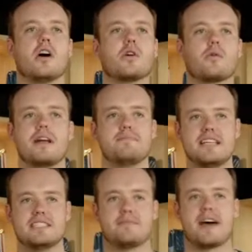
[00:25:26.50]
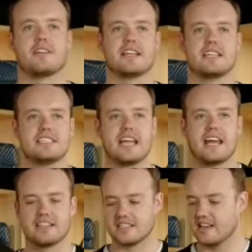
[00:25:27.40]
a great piece about this.
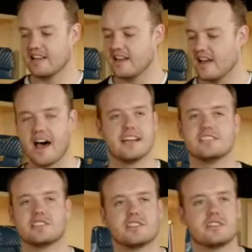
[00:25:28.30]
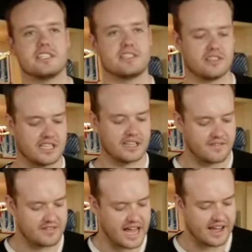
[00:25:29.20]
And I certainly, certainly
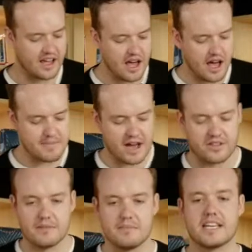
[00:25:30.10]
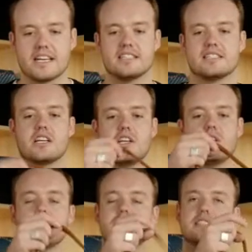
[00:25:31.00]
love that about them because
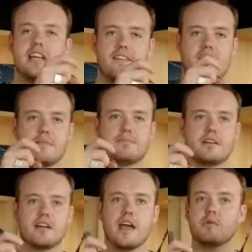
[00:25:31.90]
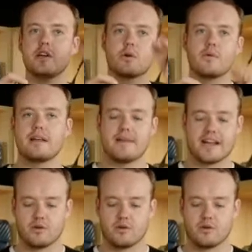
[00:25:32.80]
you can save up. And when you're ready,